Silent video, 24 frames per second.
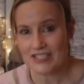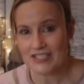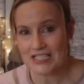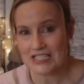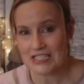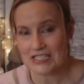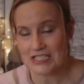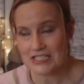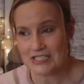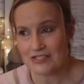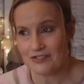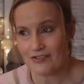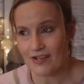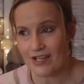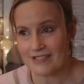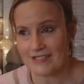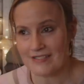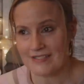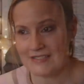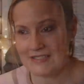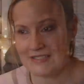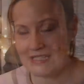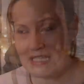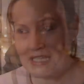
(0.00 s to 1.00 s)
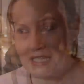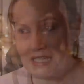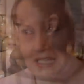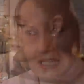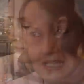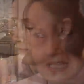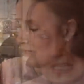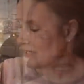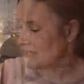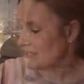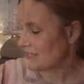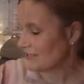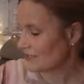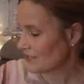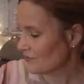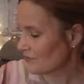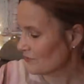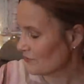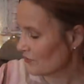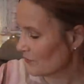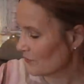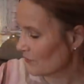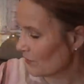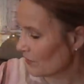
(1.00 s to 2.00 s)
decently dressed. So I made
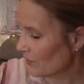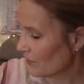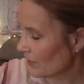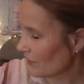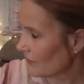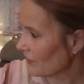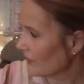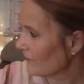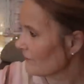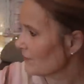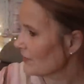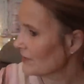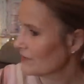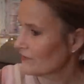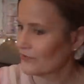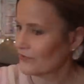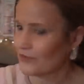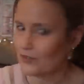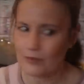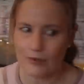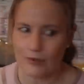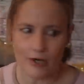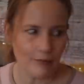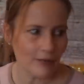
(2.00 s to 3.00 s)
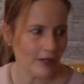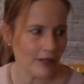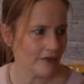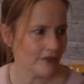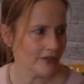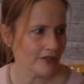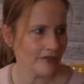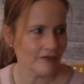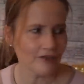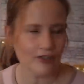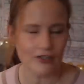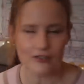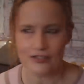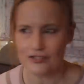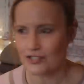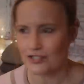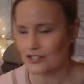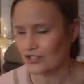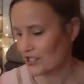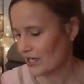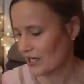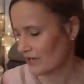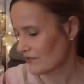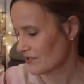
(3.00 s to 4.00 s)
another one. I think I've made a few more, but I think they've gone to the
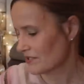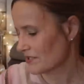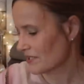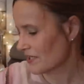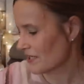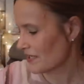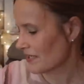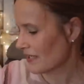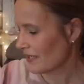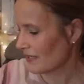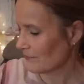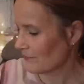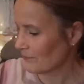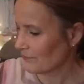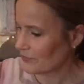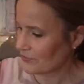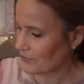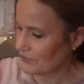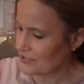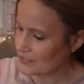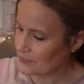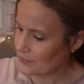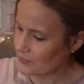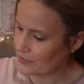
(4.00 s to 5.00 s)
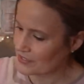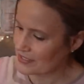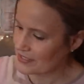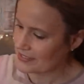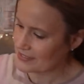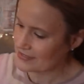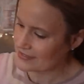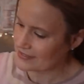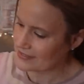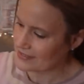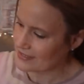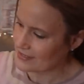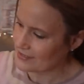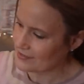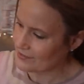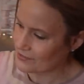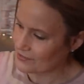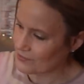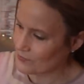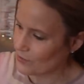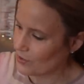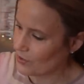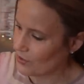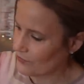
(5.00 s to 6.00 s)
charity. But this one is
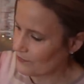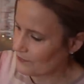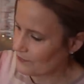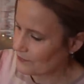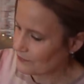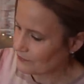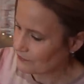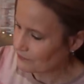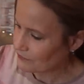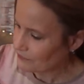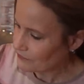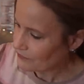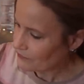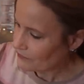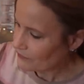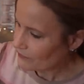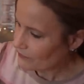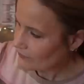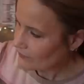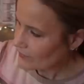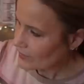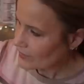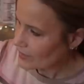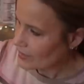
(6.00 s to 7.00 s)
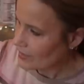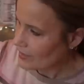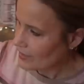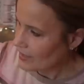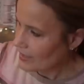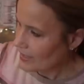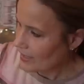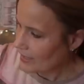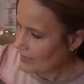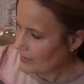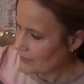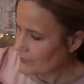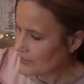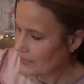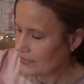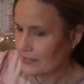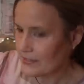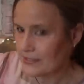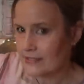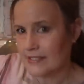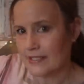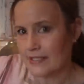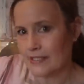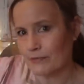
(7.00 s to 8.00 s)
another one. And I made
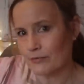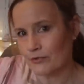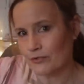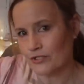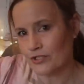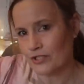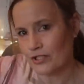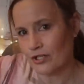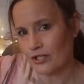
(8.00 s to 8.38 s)
this in a brushed